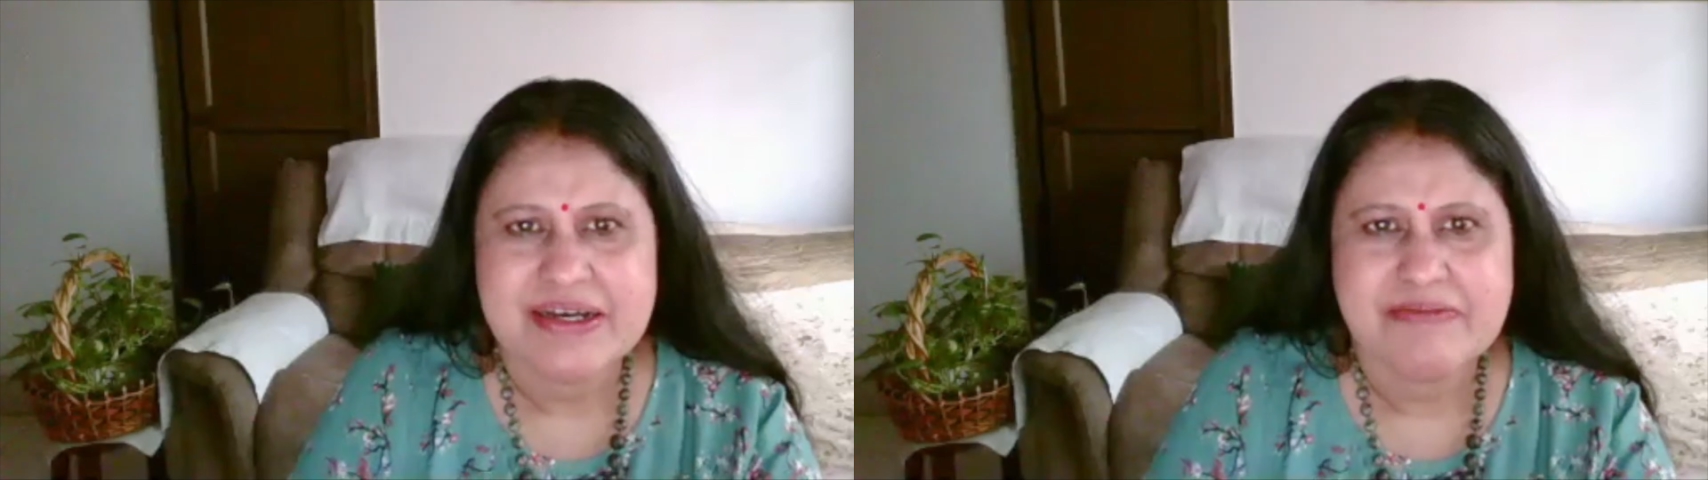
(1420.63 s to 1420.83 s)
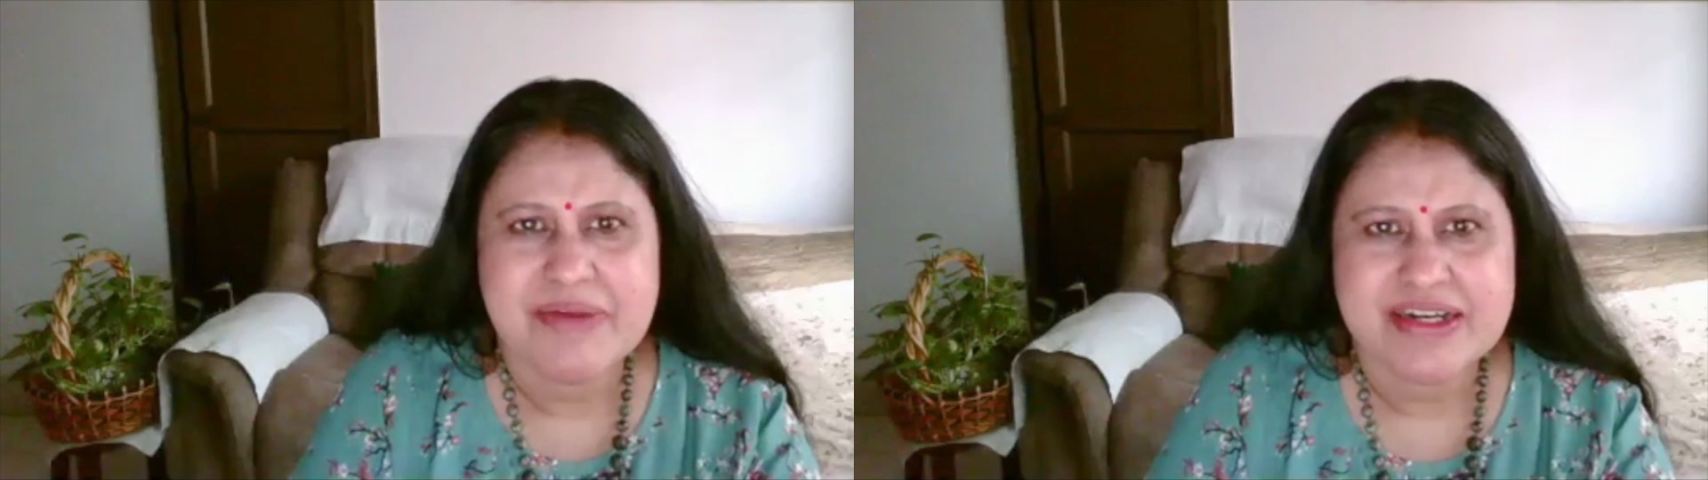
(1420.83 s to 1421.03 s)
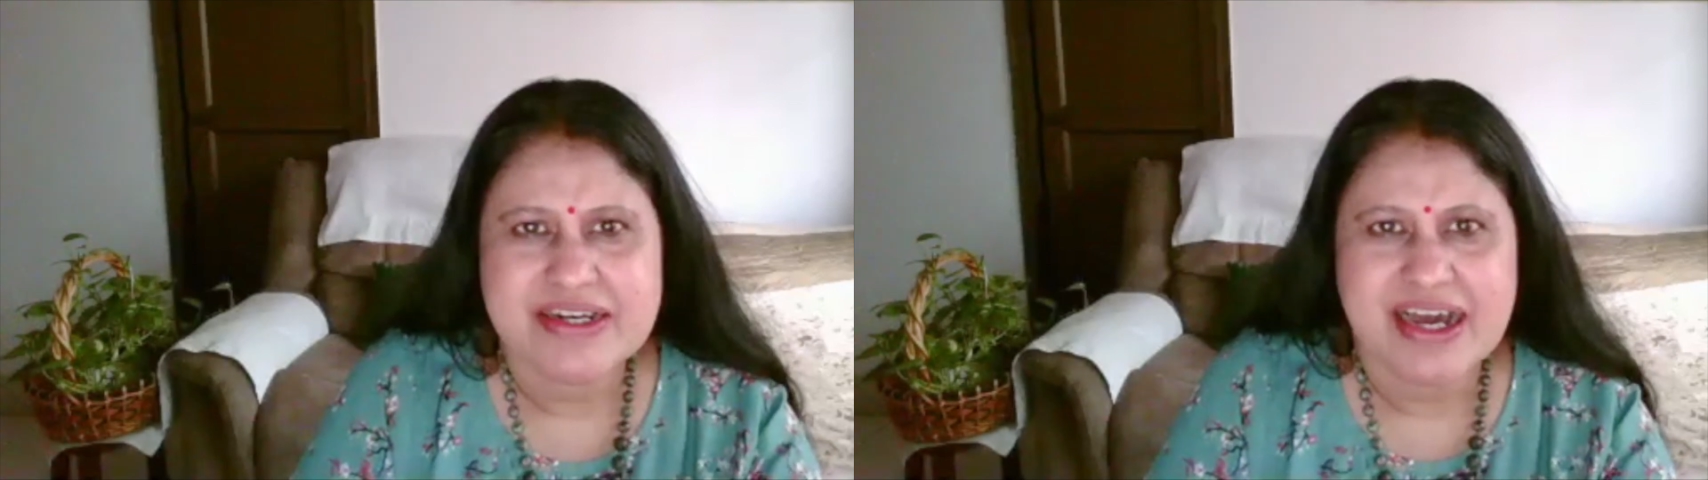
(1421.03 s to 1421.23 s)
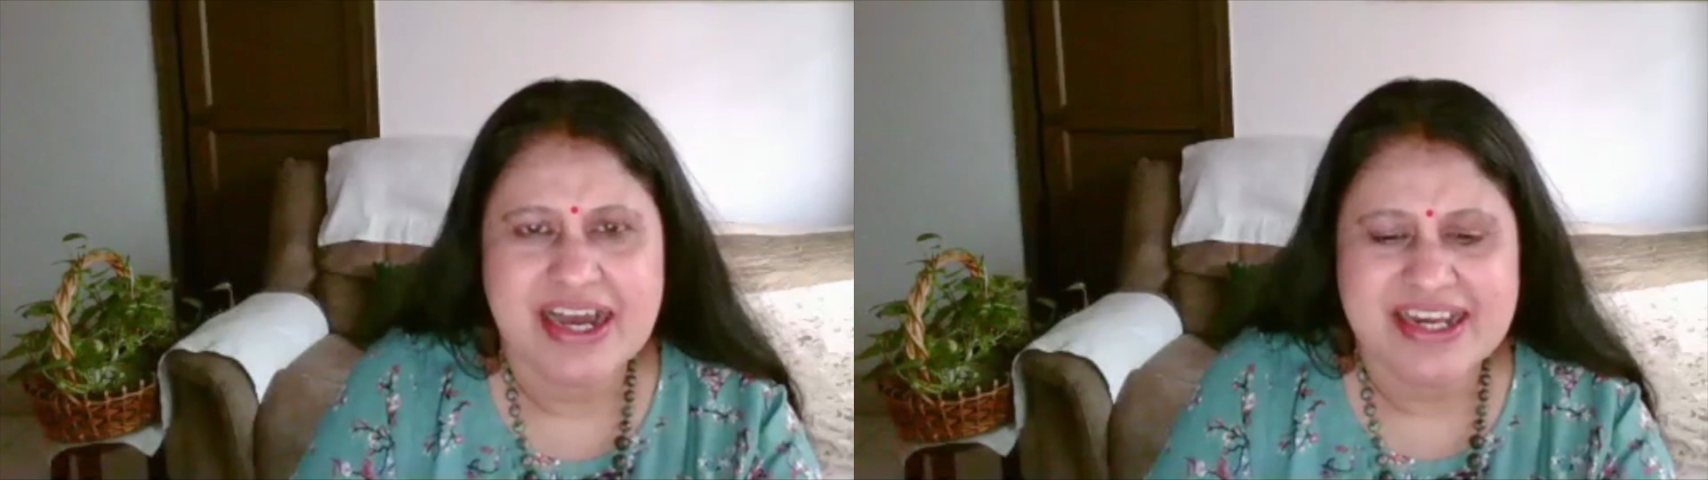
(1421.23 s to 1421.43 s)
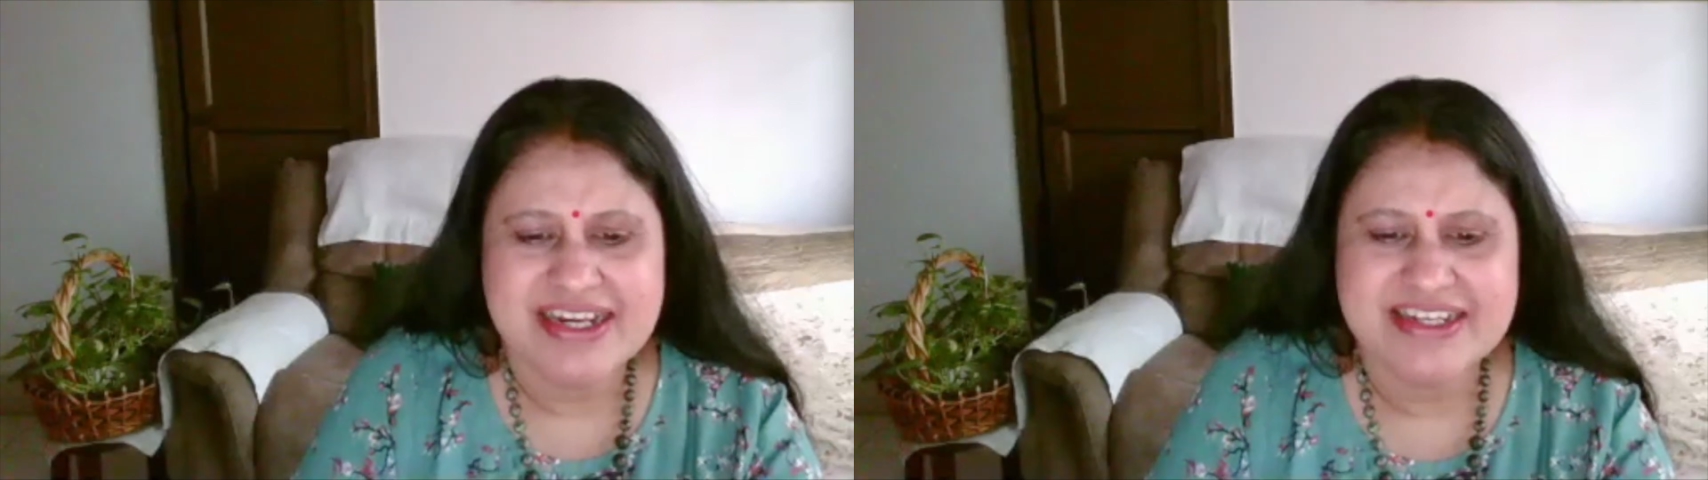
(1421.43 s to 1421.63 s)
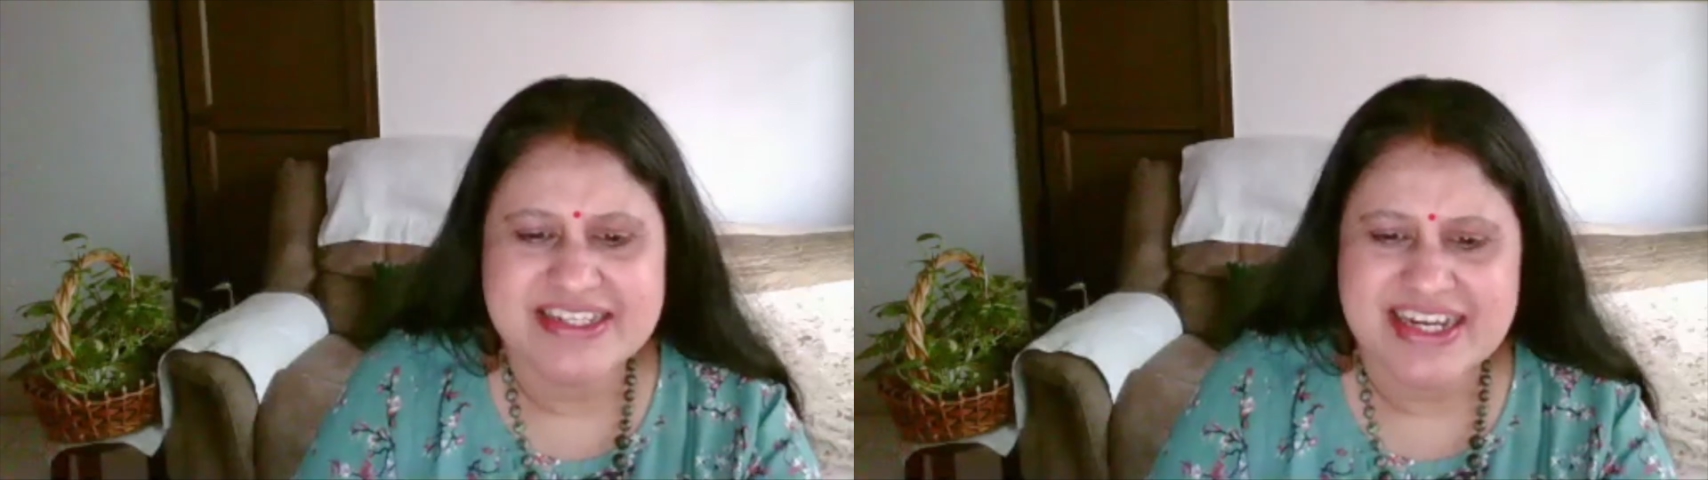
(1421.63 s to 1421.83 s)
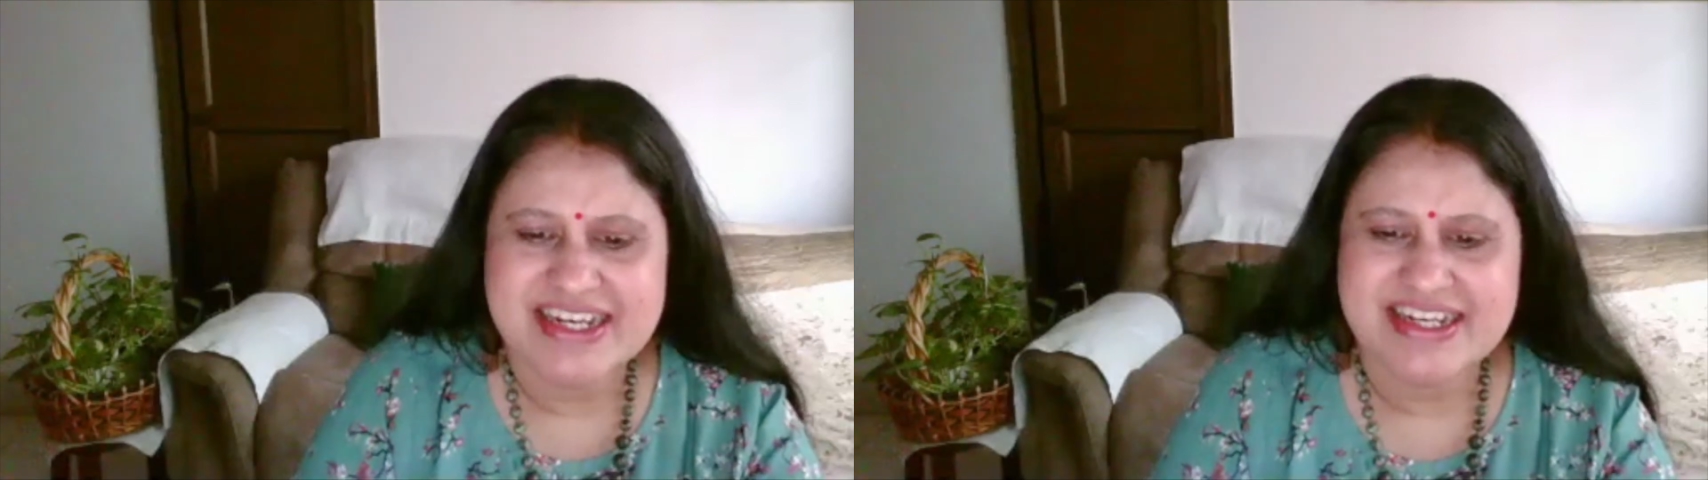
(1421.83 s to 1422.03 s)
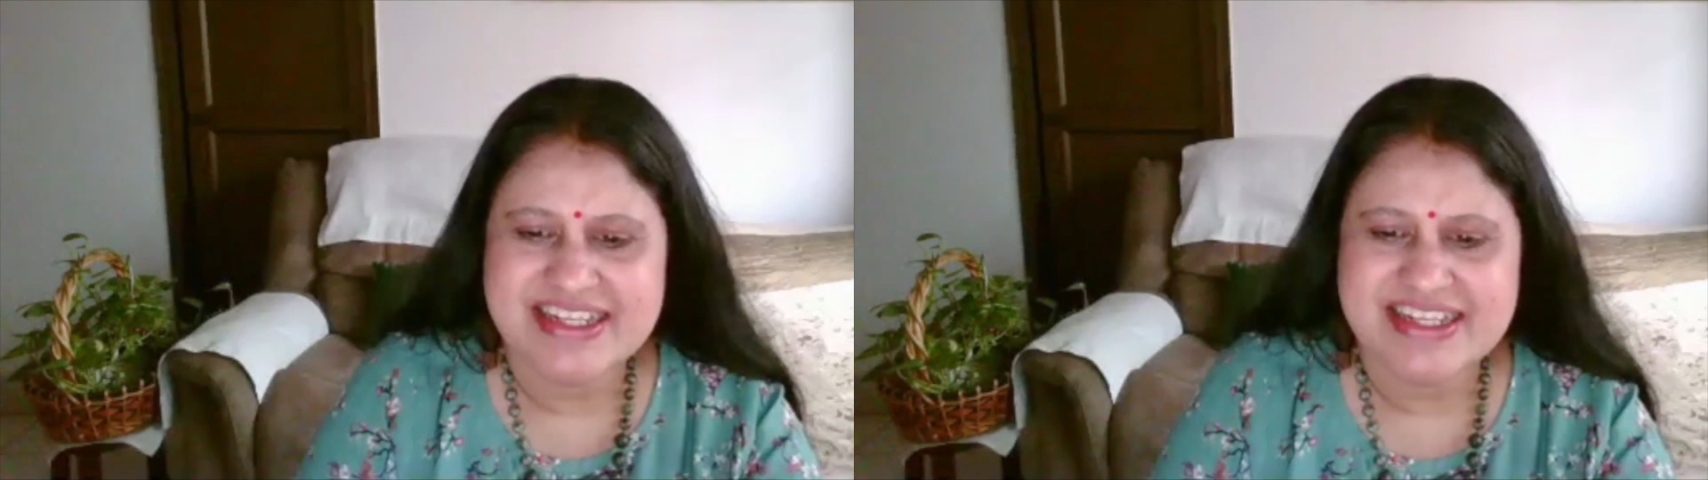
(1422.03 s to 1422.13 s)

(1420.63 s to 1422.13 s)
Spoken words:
But I decided